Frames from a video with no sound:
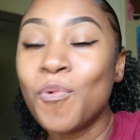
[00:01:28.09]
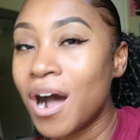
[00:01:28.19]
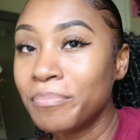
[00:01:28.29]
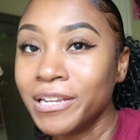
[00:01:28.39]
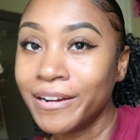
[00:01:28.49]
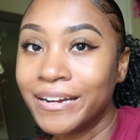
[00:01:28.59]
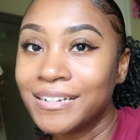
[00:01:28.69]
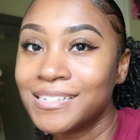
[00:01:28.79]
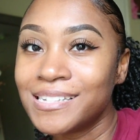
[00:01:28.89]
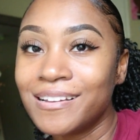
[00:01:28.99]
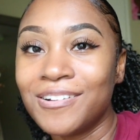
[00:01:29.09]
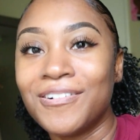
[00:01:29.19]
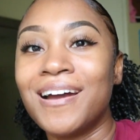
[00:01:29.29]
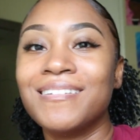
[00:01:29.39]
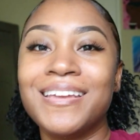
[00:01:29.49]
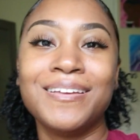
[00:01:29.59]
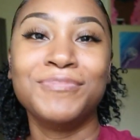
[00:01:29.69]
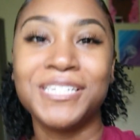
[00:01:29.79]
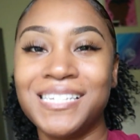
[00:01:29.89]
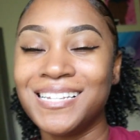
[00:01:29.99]
W A P lyrics around
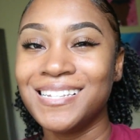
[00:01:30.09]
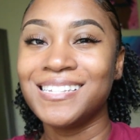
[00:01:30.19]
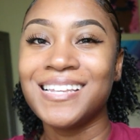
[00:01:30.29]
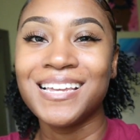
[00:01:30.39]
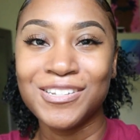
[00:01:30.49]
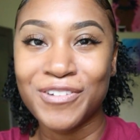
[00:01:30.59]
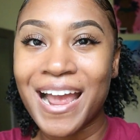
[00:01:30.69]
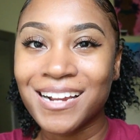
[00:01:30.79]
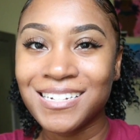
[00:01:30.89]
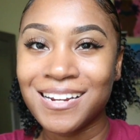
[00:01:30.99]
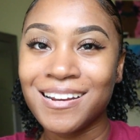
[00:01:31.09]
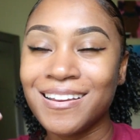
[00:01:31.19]
him just to see his reaction,